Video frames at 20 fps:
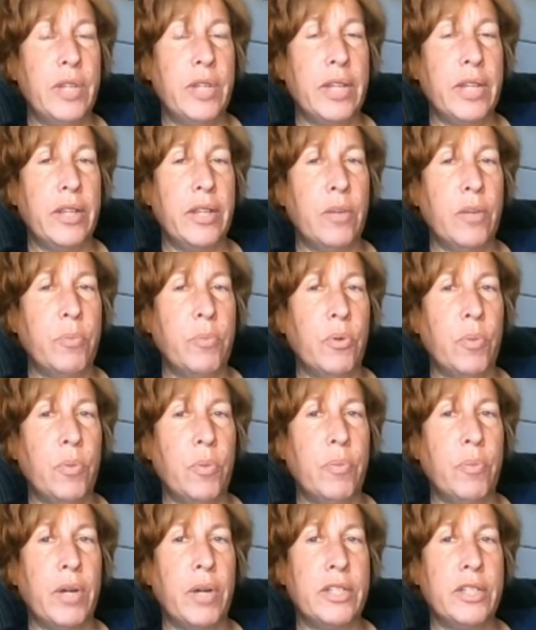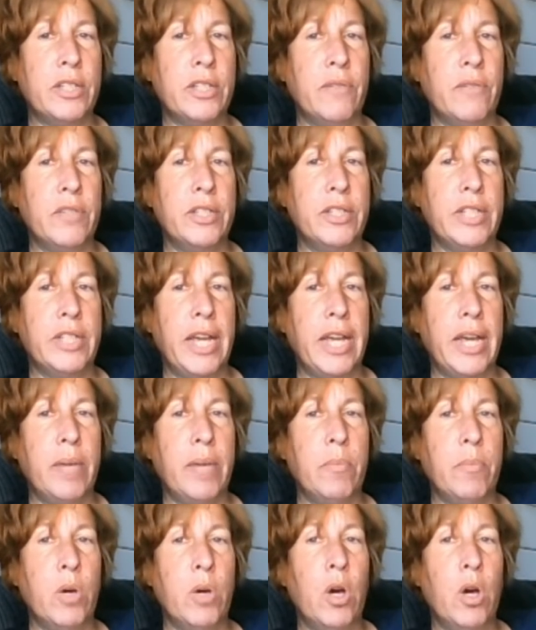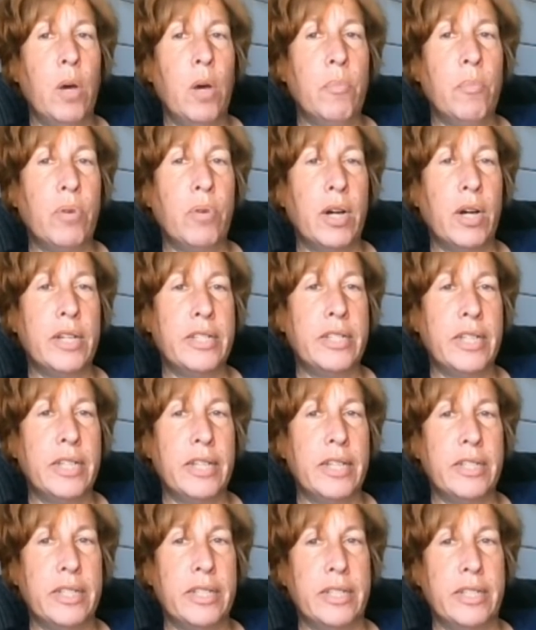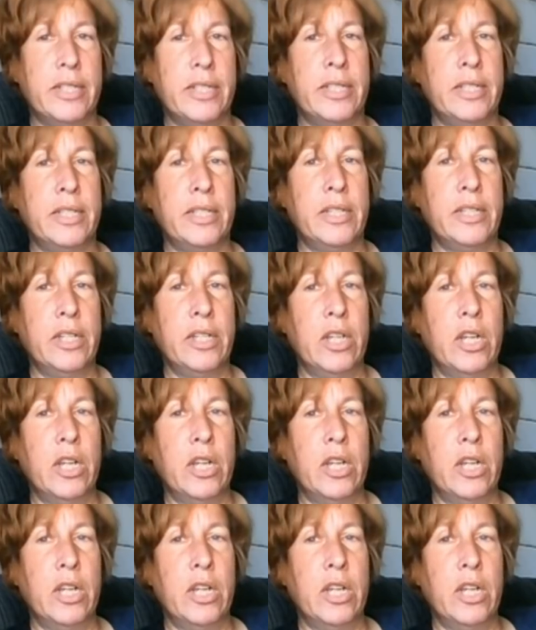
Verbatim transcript: yet they are both products of the same processes.